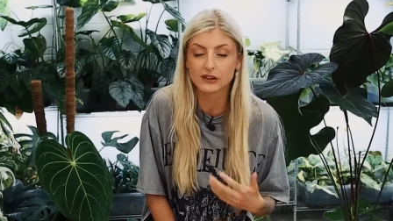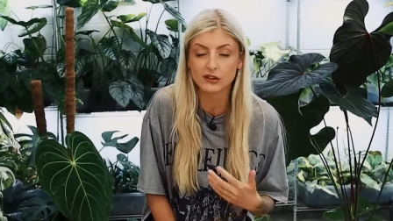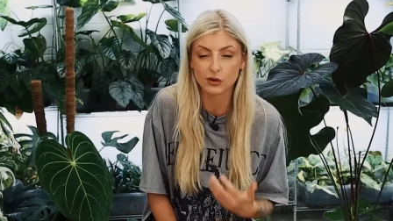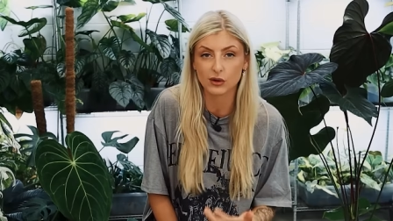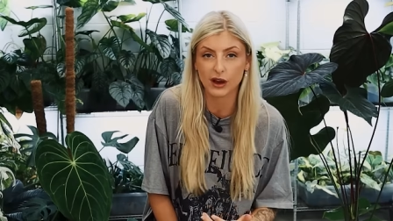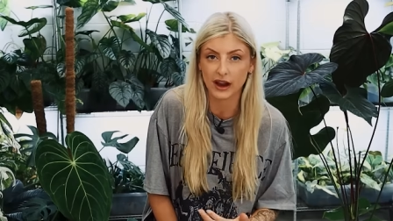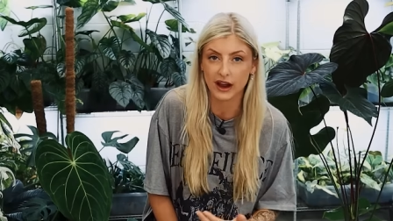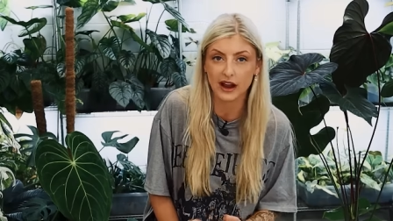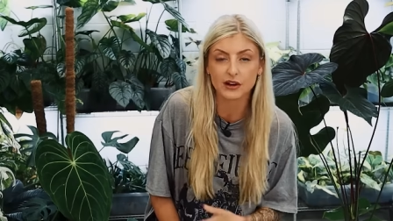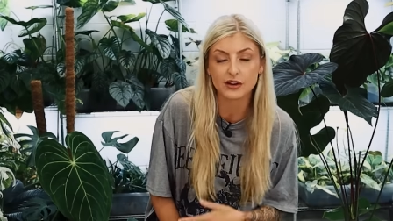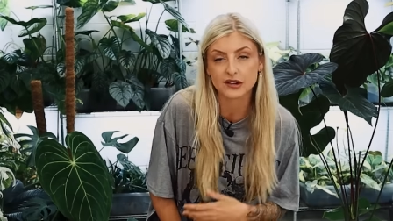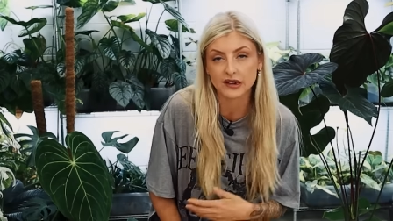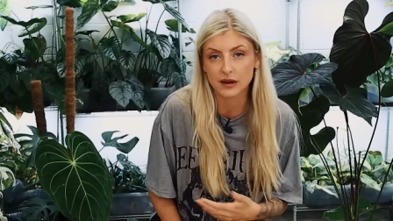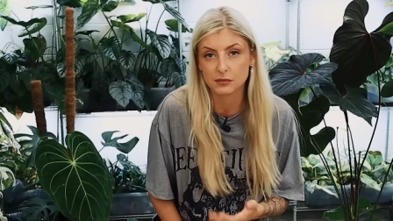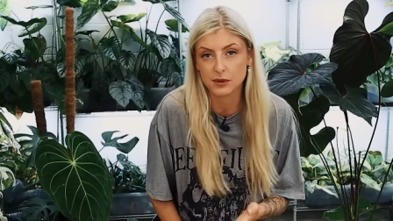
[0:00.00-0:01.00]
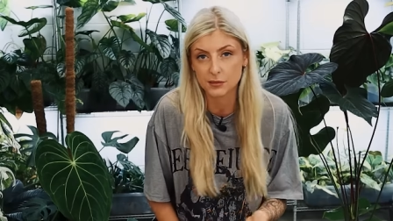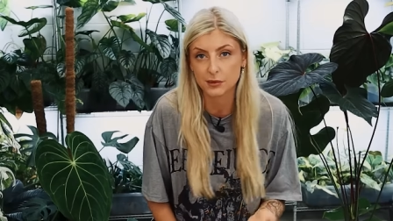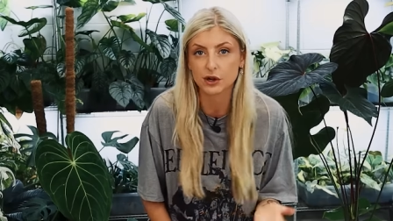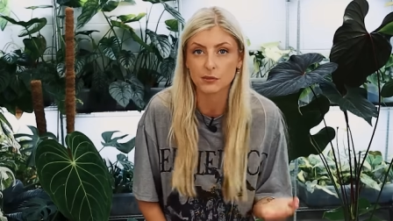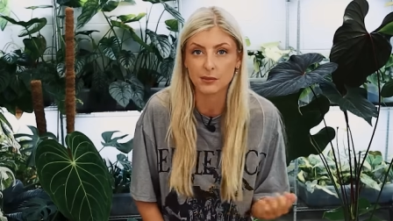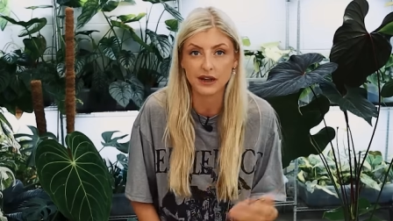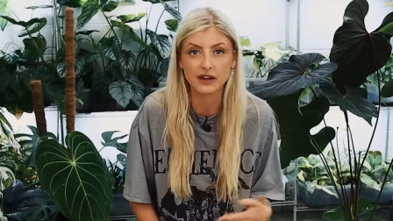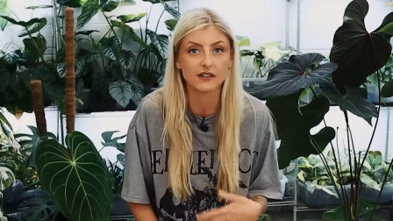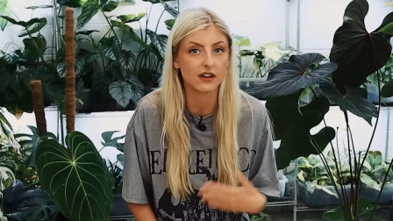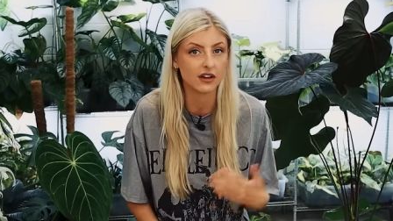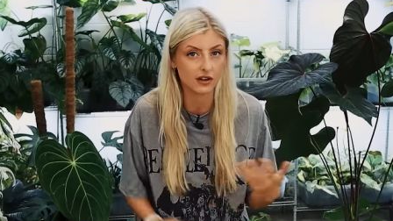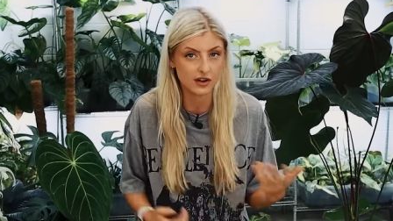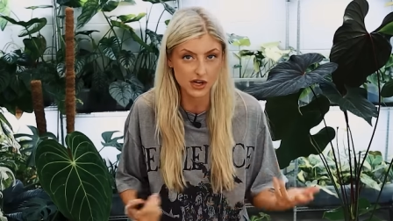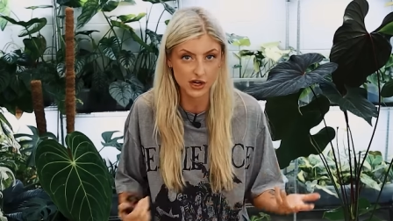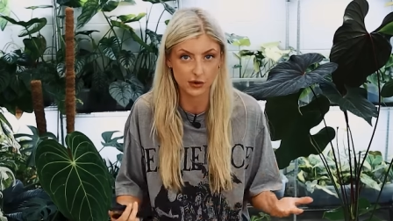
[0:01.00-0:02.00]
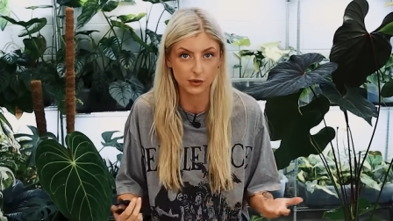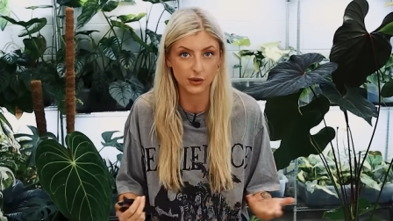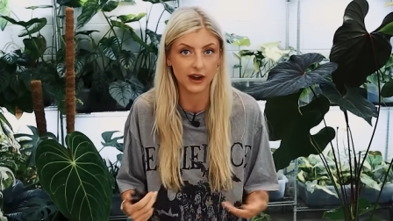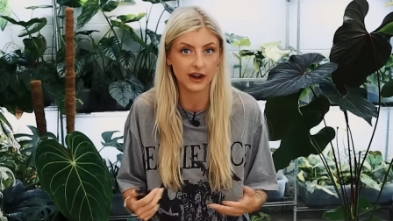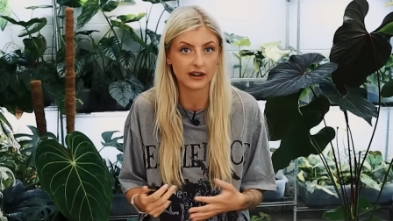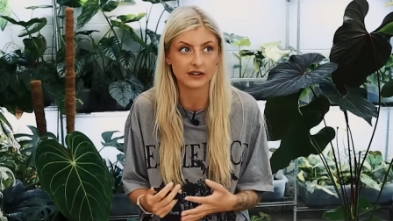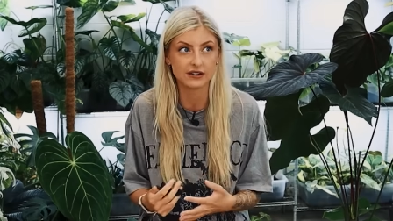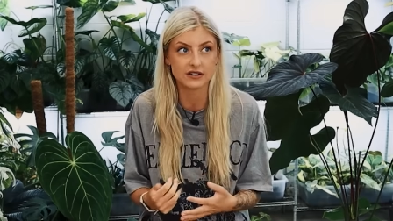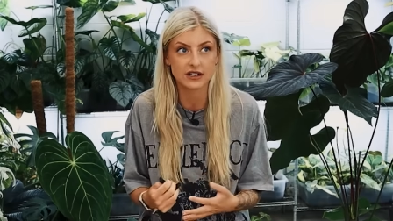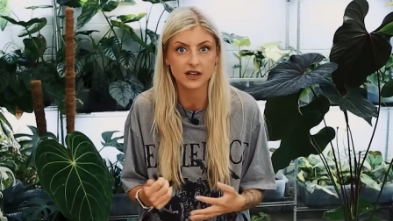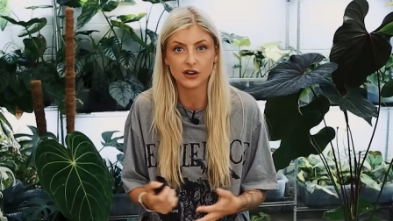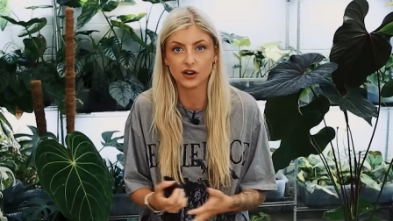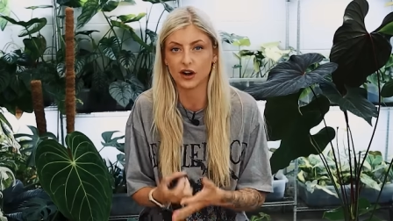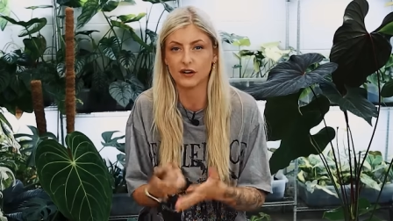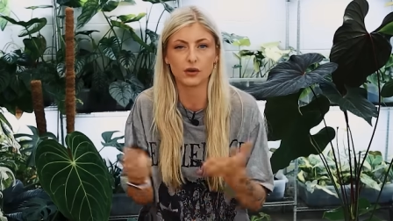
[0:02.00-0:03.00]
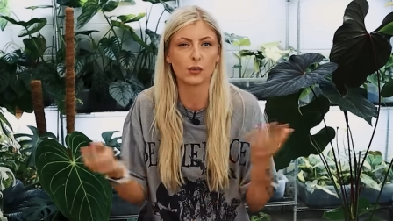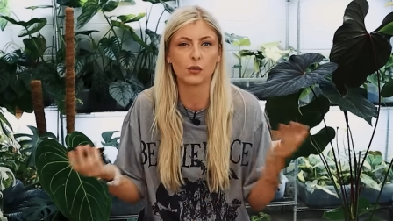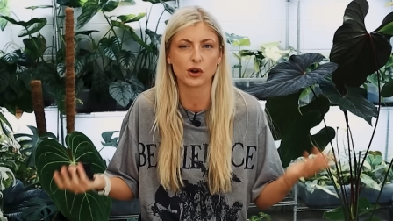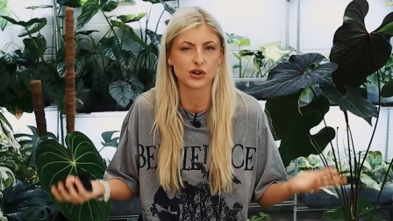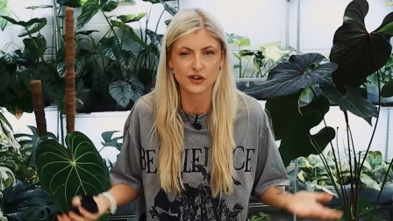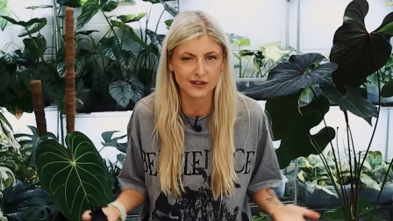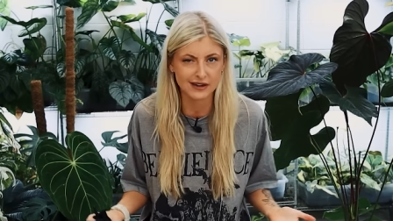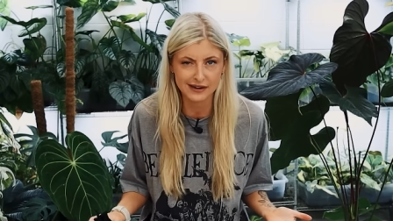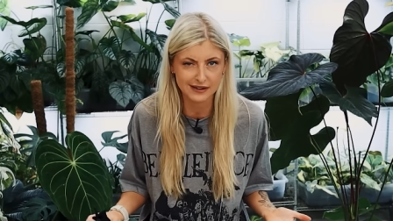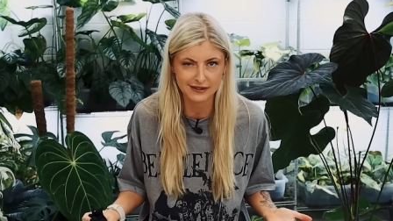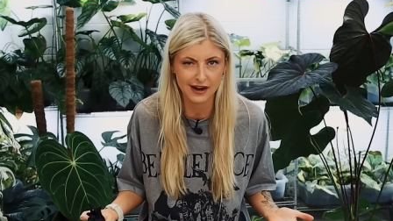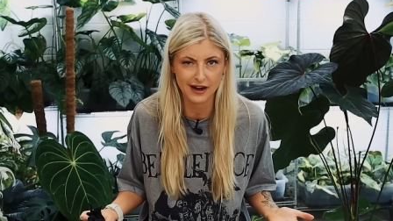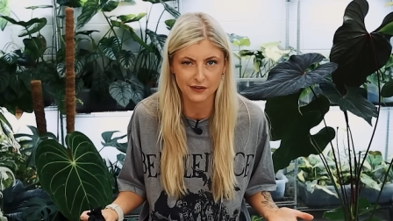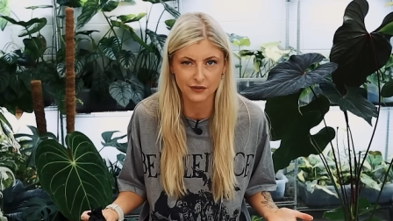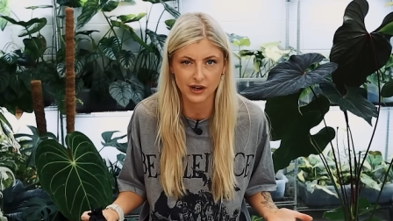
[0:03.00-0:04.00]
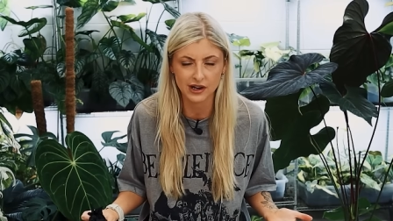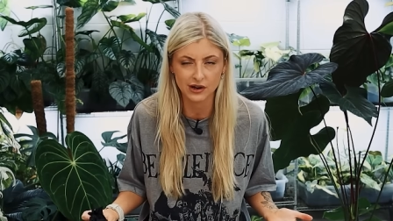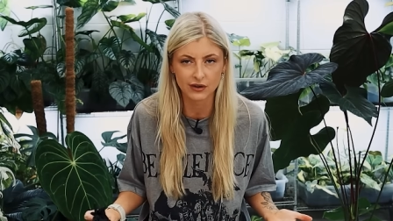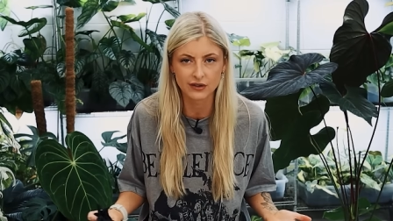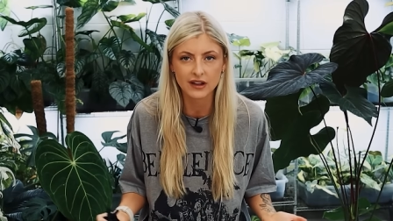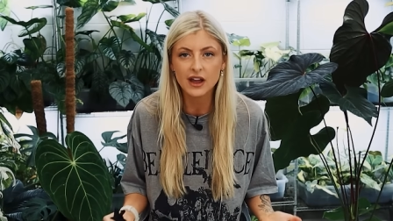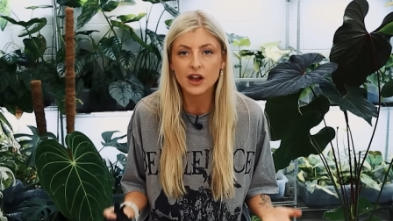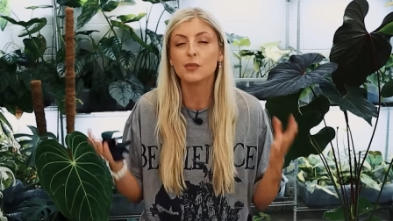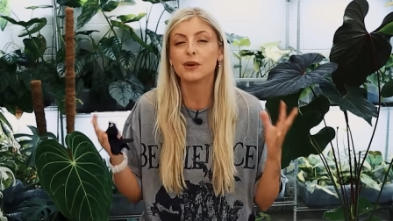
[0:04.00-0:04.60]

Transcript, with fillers: It's okay. I understand people come in that are new and not everyone watches these kind of videos.